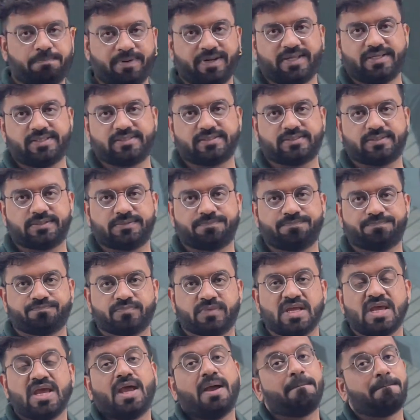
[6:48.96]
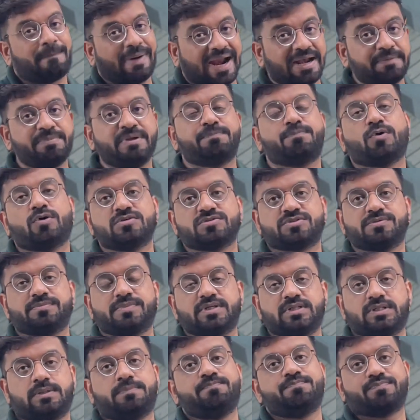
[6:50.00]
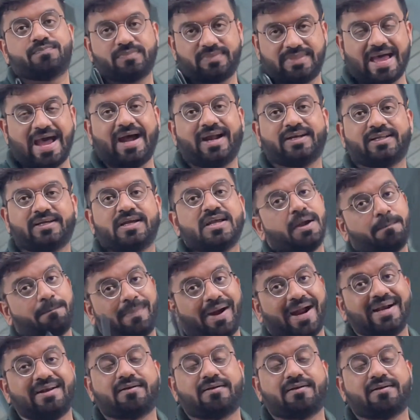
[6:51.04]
place, might be possible that my